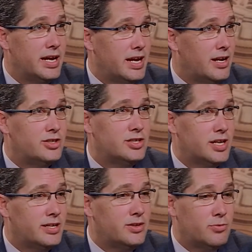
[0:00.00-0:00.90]
And I just
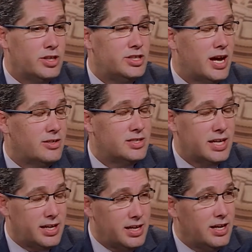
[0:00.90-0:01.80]
like to reach out and
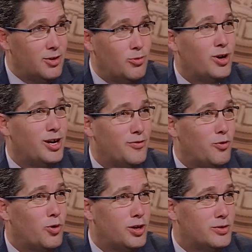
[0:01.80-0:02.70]
say, we're here
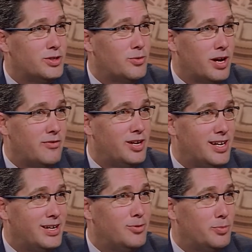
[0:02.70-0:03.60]
for you, so whatever you
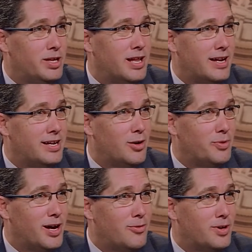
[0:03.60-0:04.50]
need, we'll be glad to help
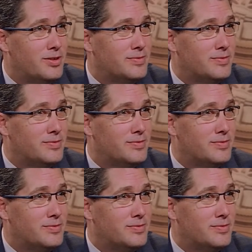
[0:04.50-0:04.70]
you out with.